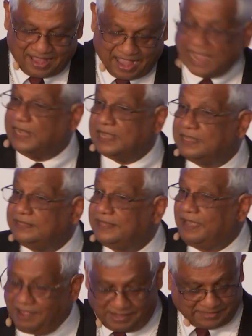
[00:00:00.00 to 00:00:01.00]
I learned the
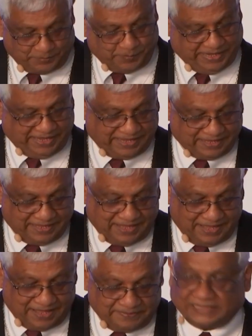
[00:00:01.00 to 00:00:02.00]
hard way
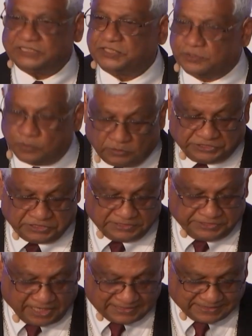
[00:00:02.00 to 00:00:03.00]
that social
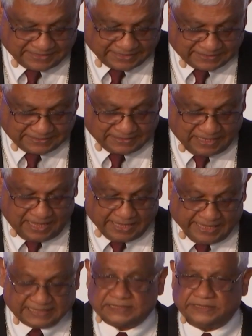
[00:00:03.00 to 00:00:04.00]
justice
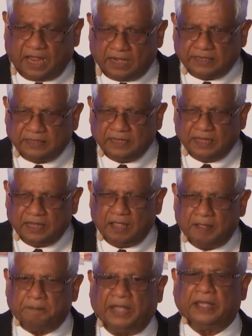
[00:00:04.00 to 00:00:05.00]
gets done
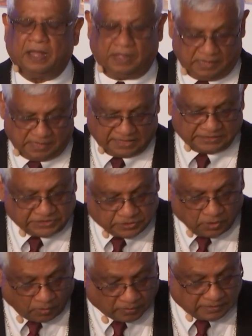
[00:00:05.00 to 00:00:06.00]
by hard
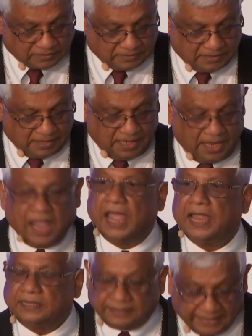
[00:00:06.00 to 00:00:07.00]
slog,
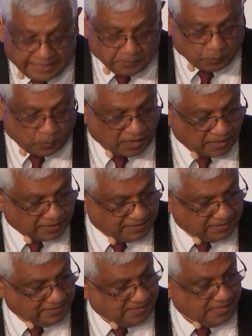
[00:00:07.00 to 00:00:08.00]
teamwork,
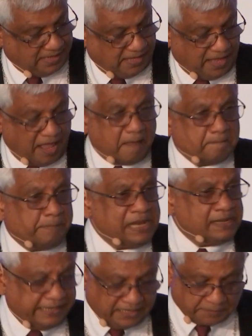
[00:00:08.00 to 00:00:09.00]

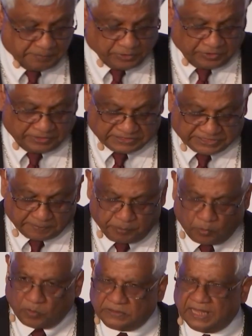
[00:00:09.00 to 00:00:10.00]
building community
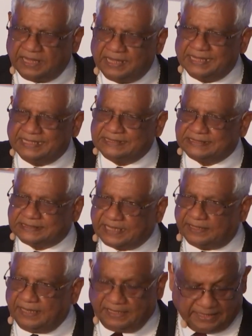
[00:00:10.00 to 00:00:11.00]
support
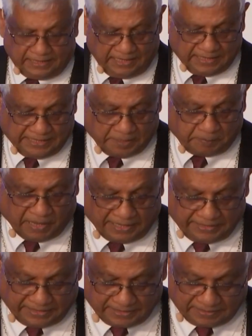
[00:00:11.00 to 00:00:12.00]
steadily year by
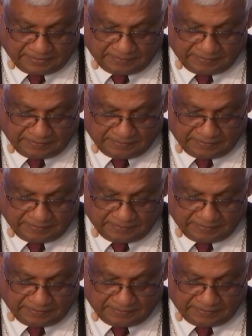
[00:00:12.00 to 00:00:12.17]
year.